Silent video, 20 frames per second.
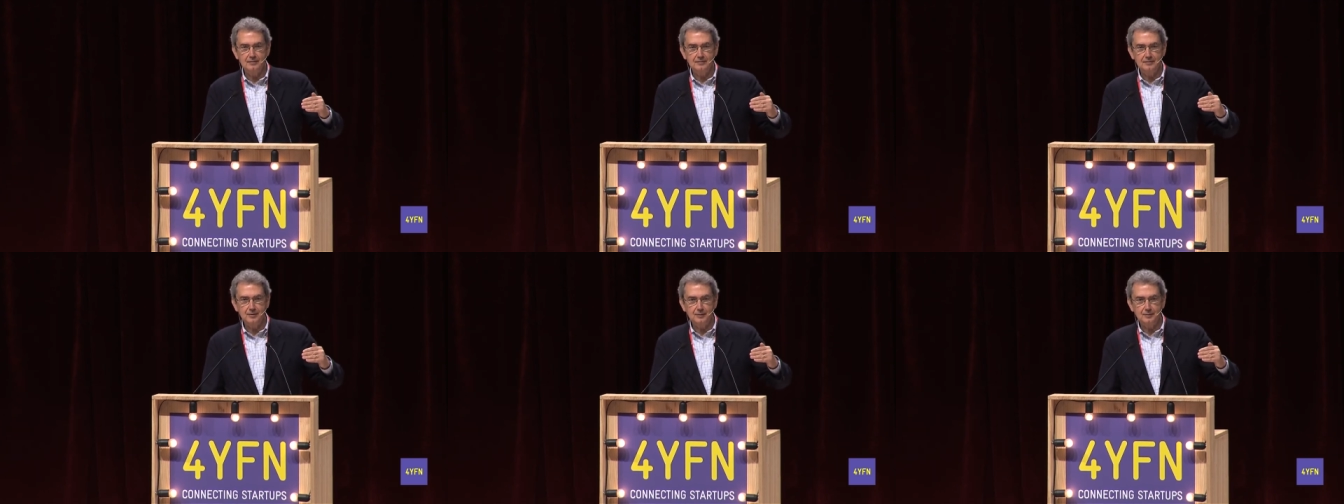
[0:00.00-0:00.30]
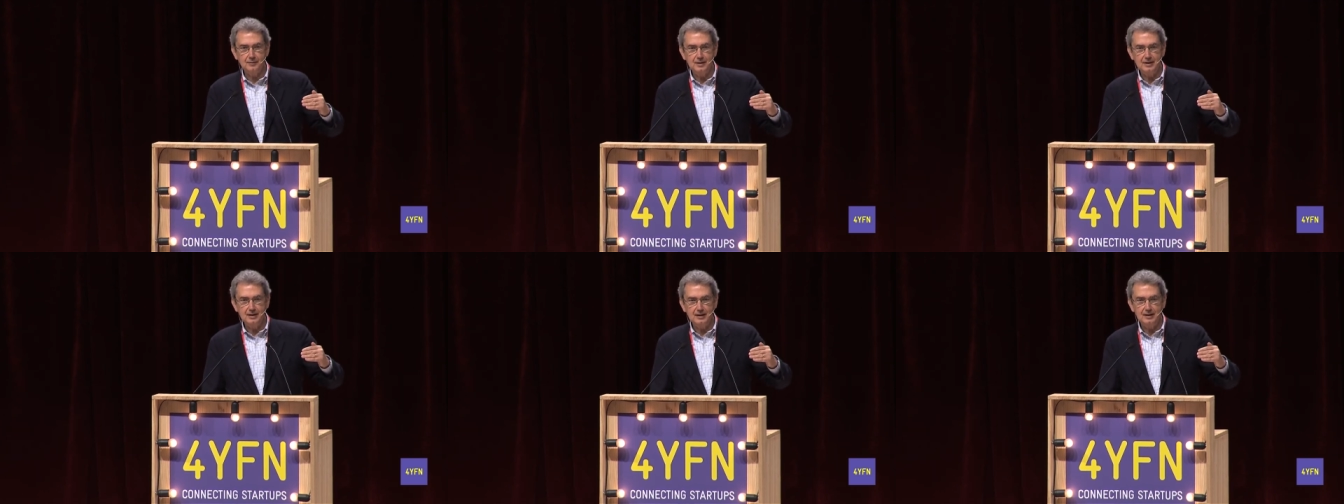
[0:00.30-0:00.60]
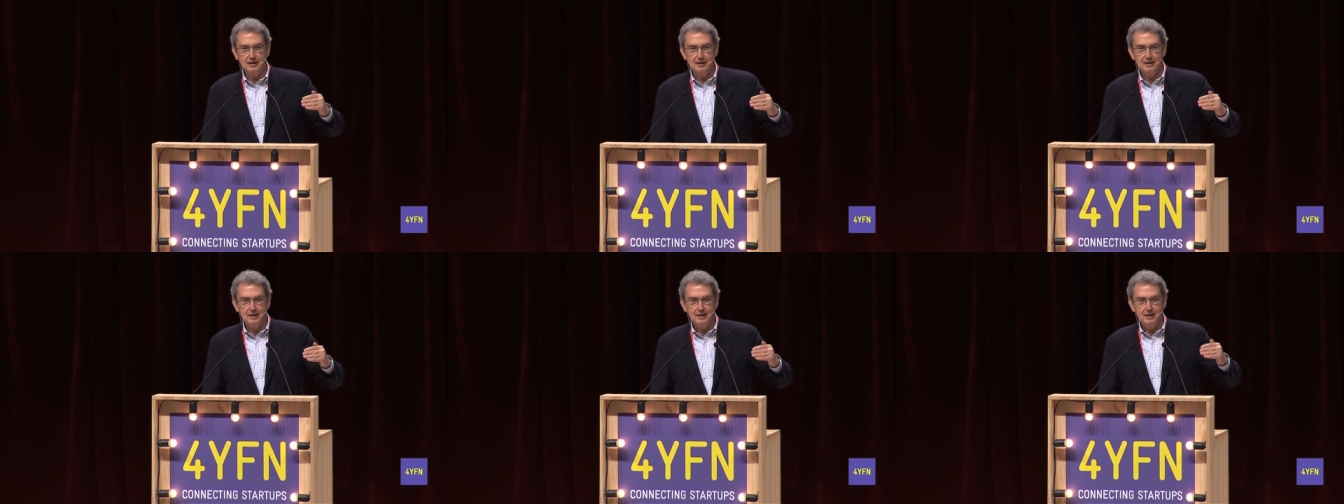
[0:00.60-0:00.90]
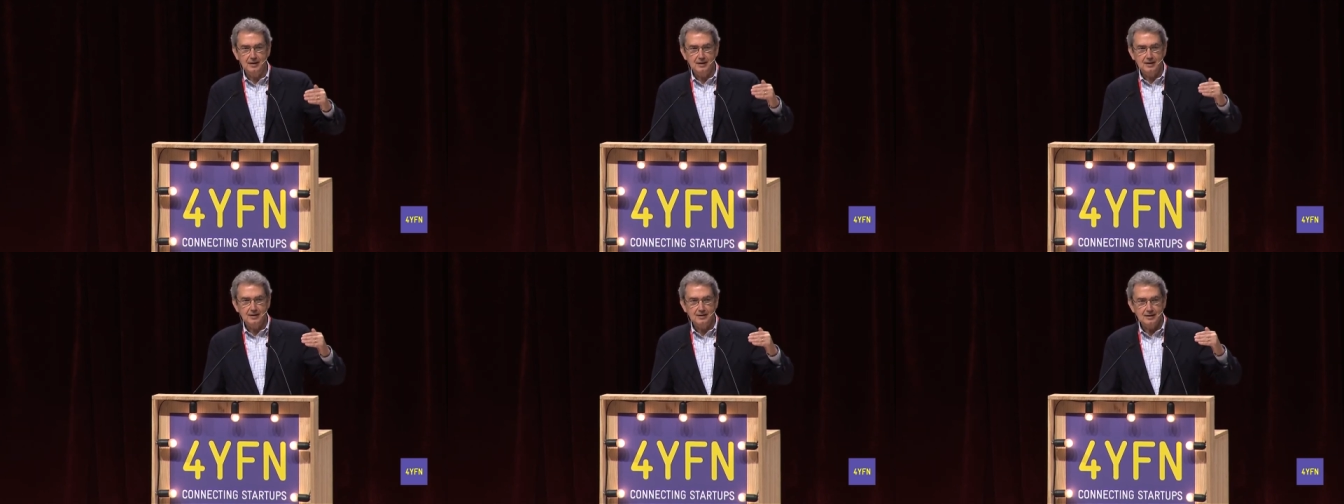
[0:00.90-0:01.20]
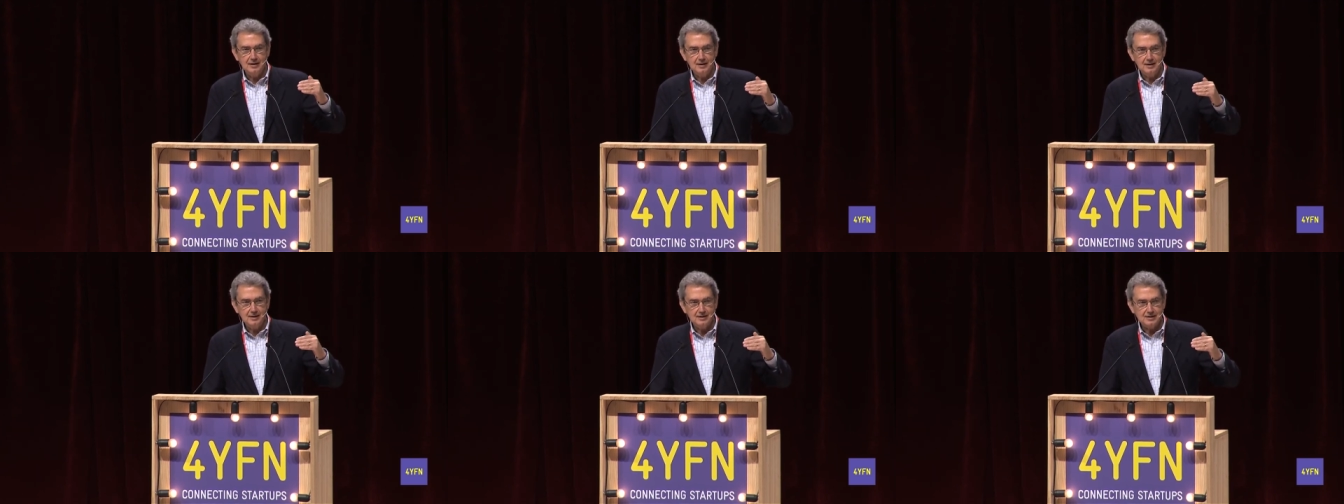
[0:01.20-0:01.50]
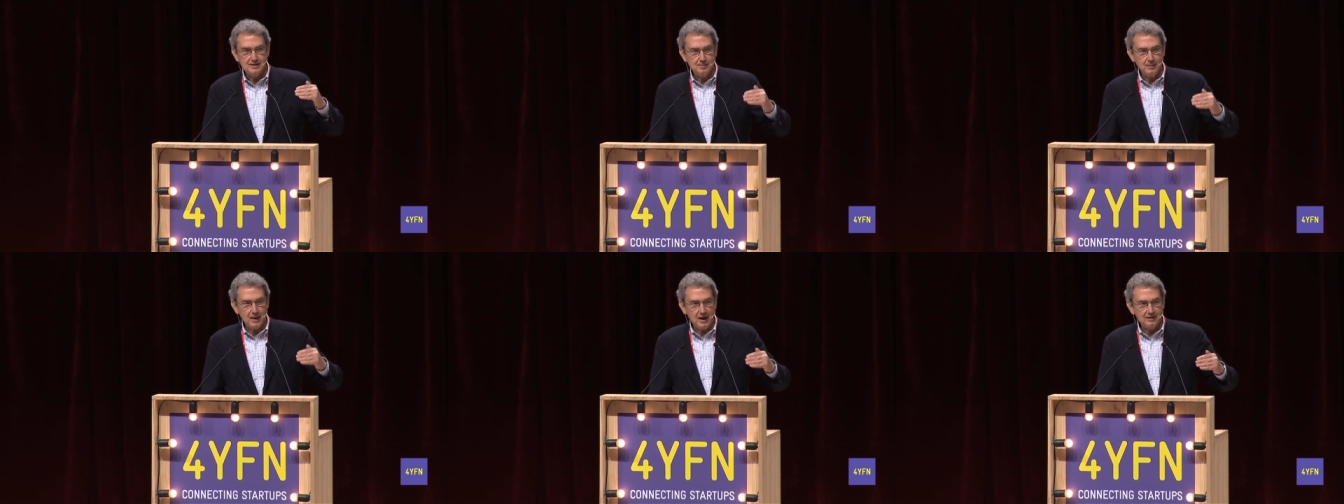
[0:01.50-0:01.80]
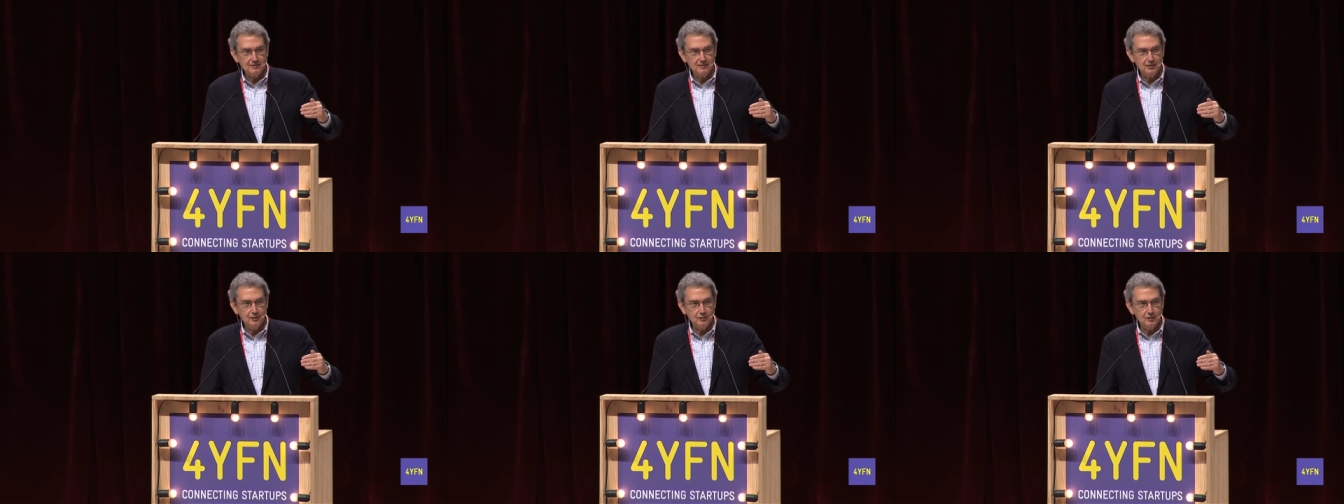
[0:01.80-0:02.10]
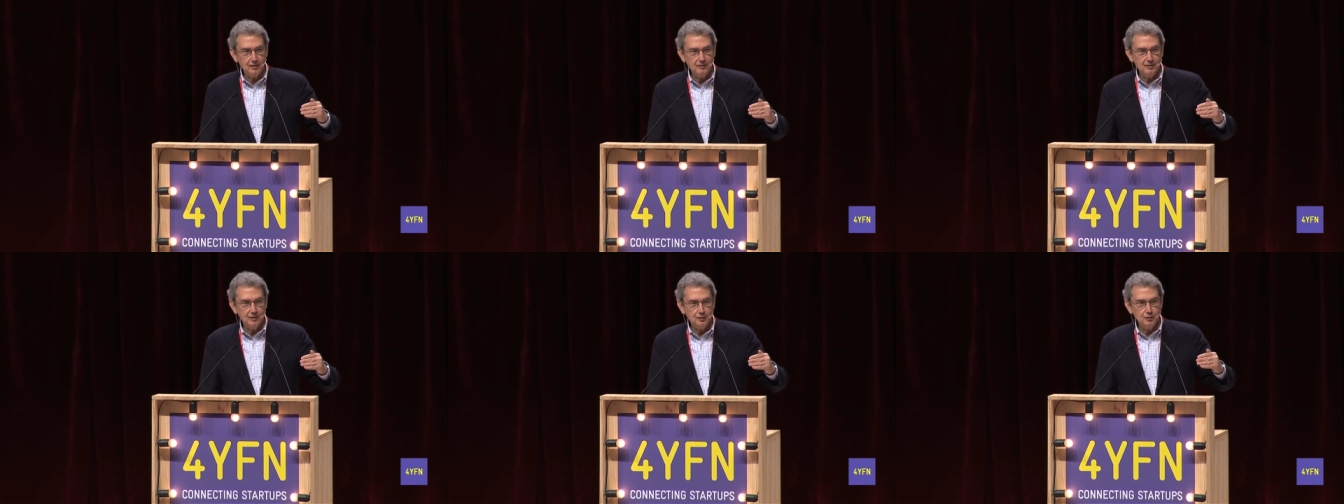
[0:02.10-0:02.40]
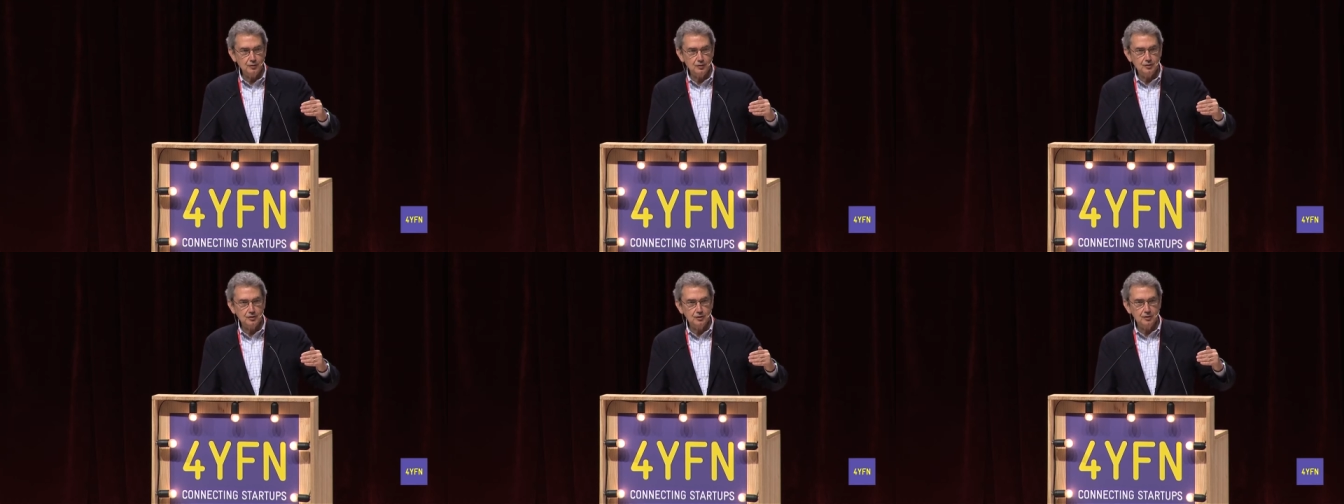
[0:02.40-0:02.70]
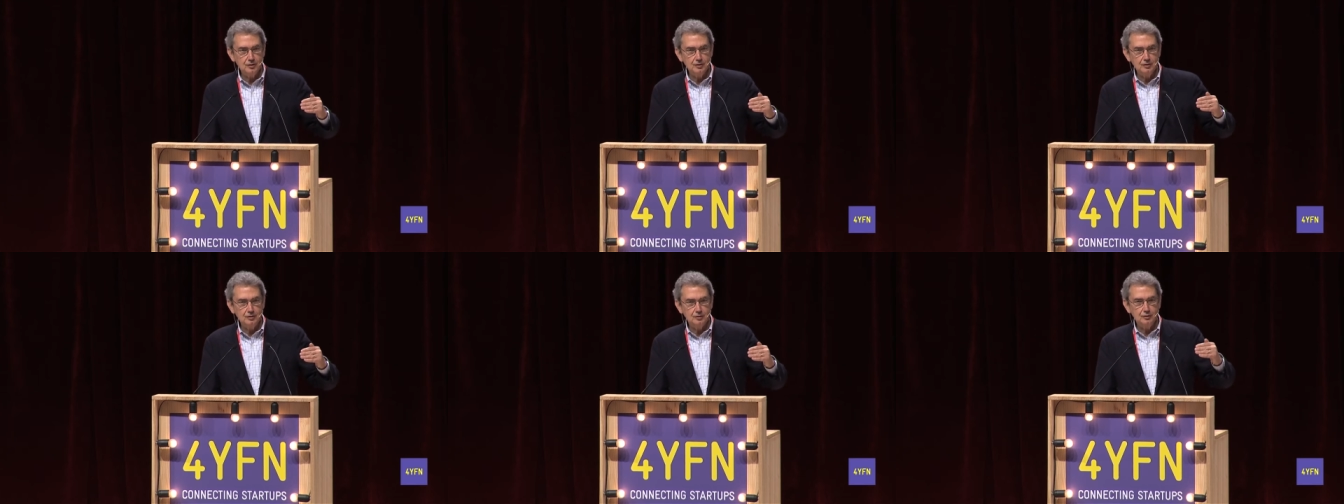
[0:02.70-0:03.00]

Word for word: from the uh, smartphone revolution